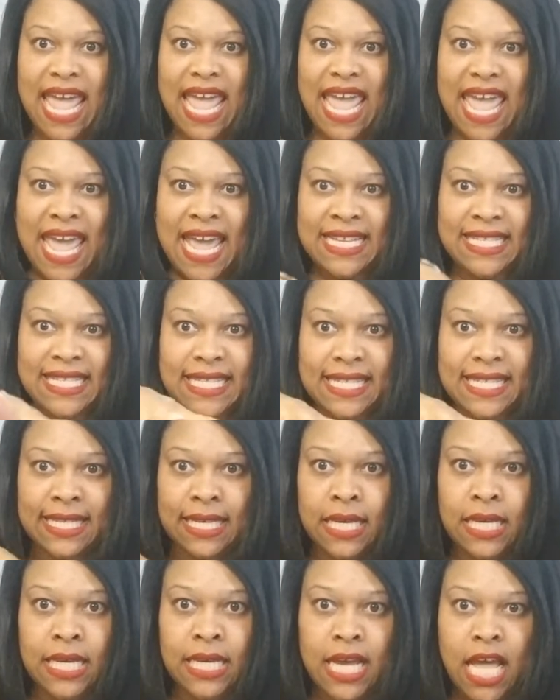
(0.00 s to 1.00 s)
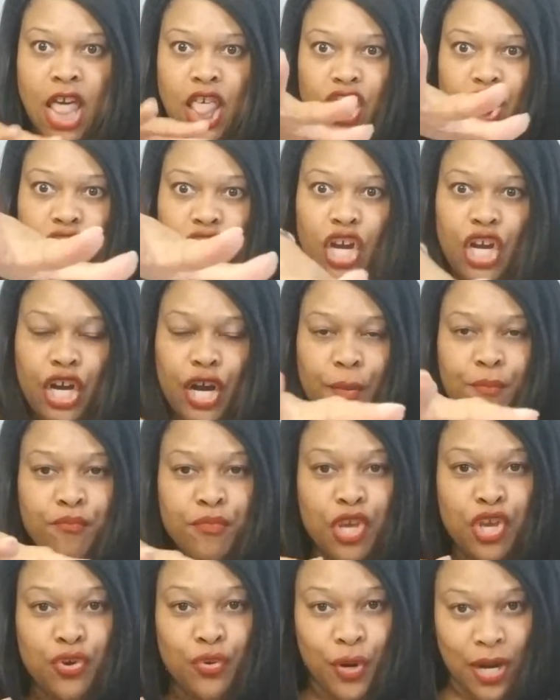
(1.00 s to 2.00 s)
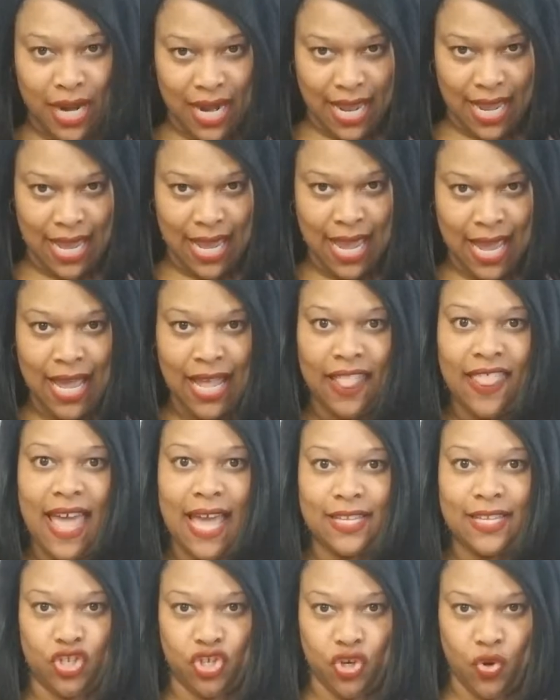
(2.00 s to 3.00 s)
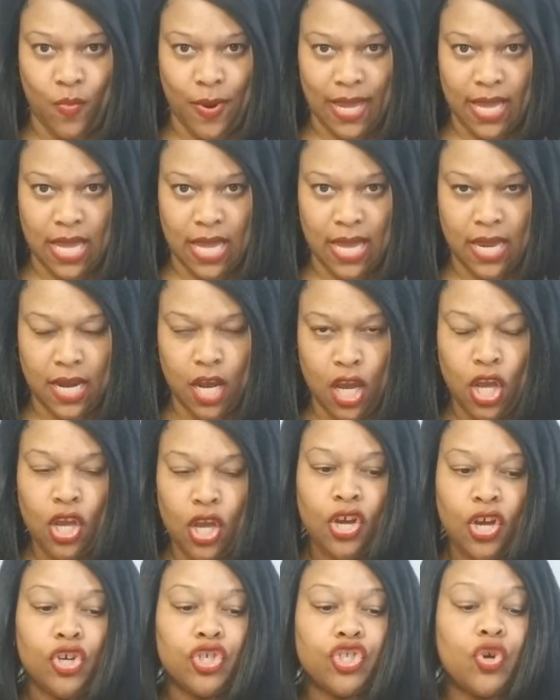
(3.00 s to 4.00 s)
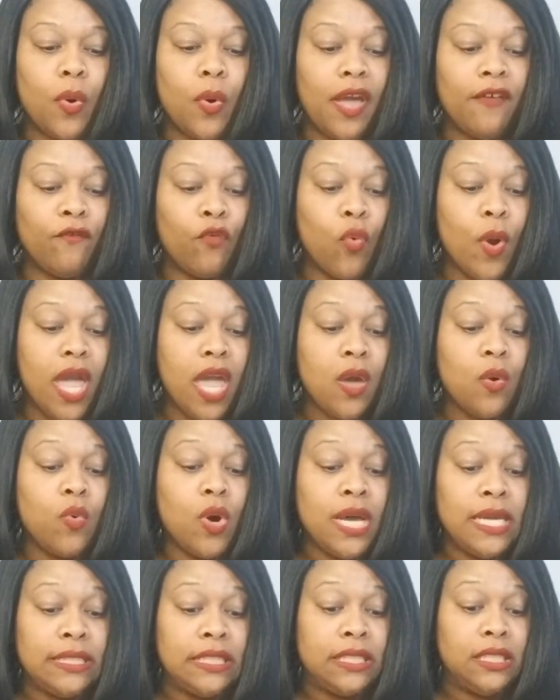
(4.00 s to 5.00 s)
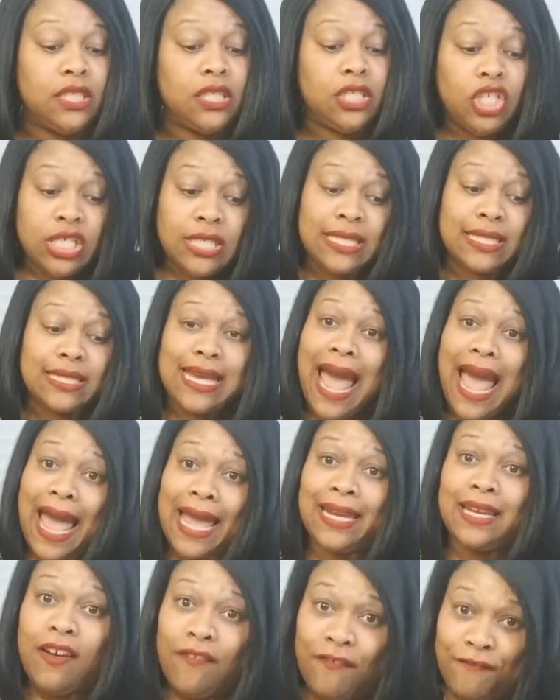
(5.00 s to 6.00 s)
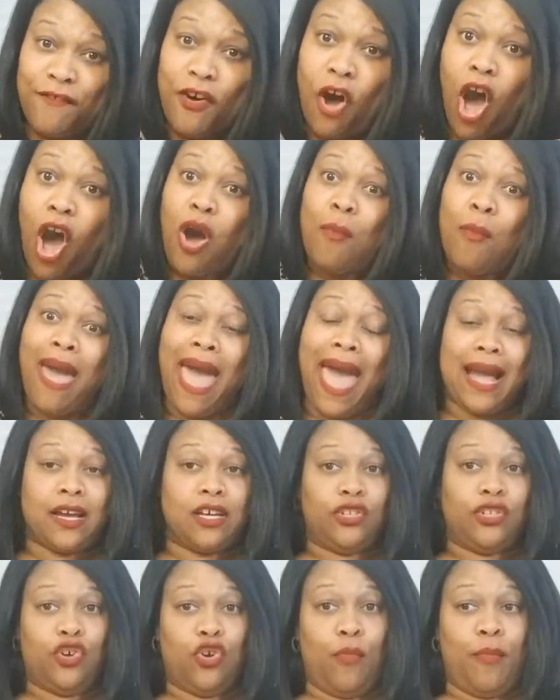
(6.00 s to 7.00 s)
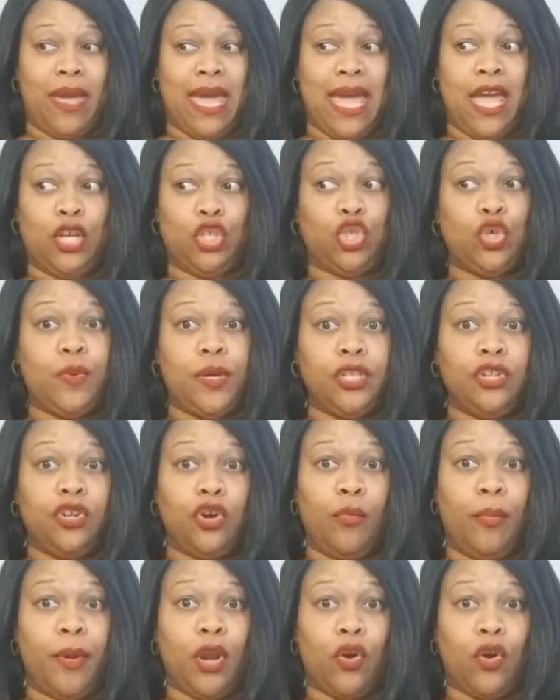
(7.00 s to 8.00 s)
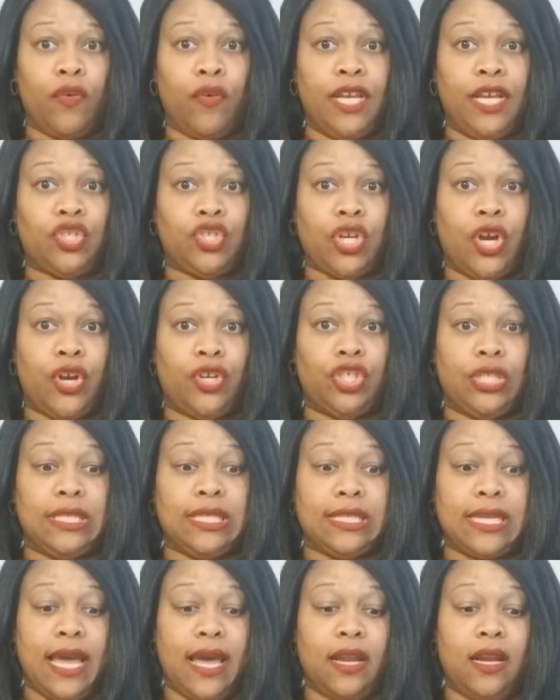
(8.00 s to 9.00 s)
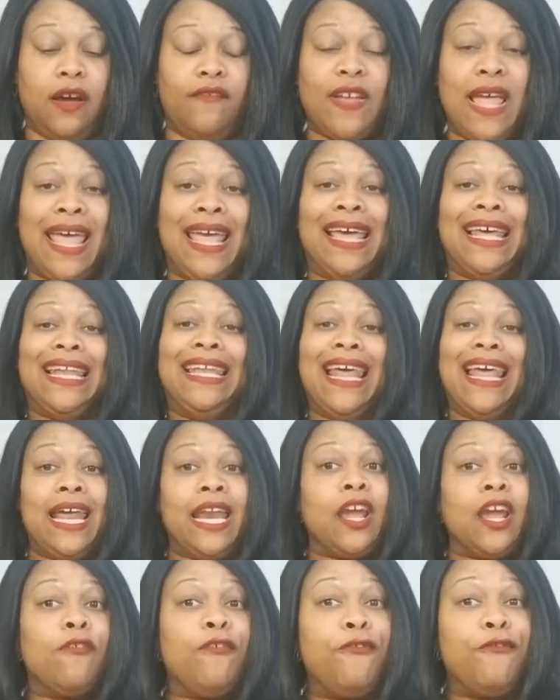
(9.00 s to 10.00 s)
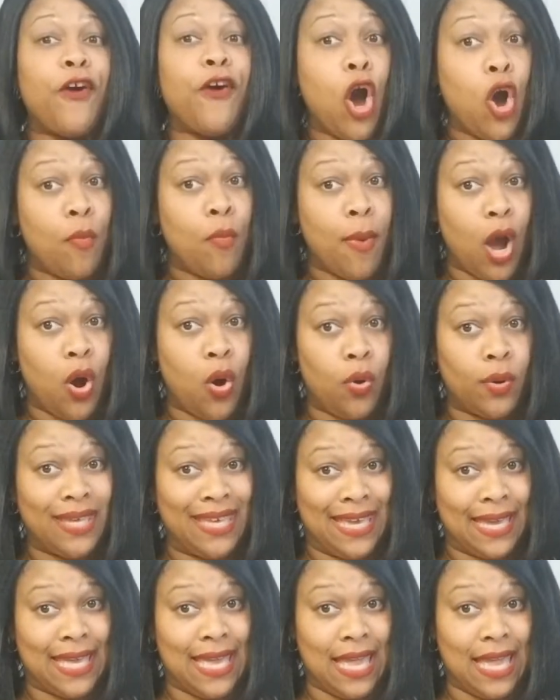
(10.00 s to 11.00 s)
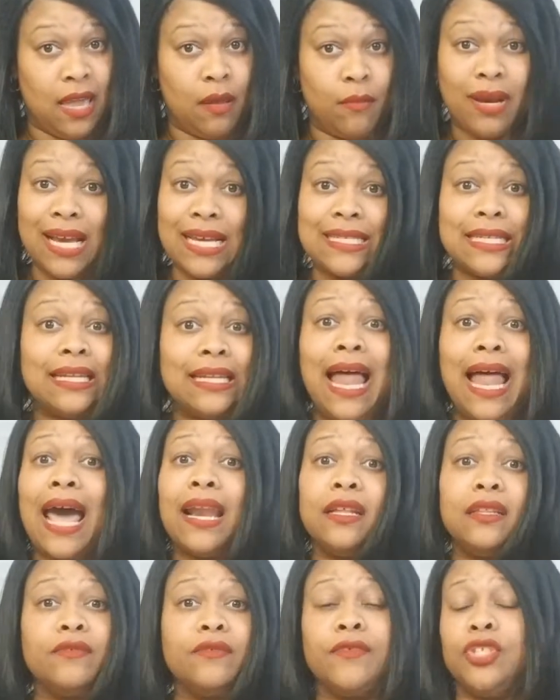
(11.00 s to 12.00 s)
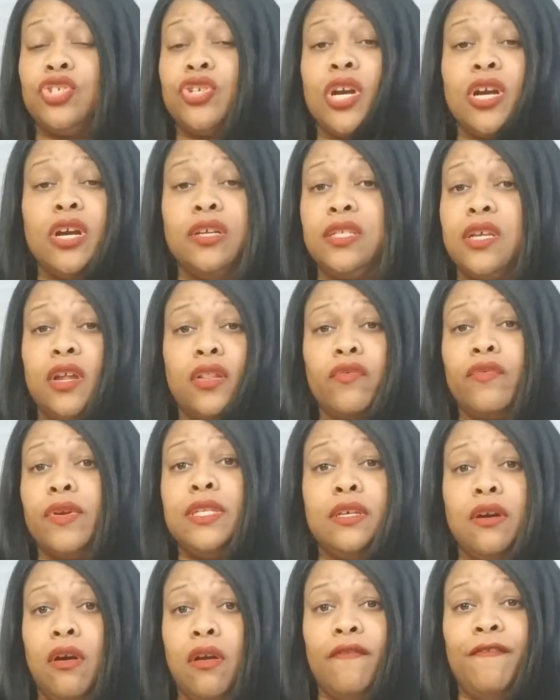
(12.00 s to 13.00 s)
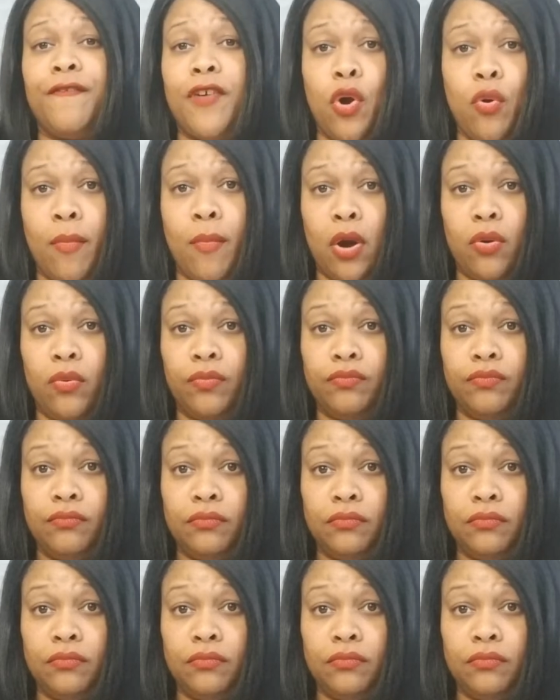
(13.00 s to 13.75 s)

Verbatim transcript: It's the community that's doing it. So if we would just kind of fall back a little bit, do a little bit of research instead of letting FOMO kick in, because a lot of the returns are the result of FOMO.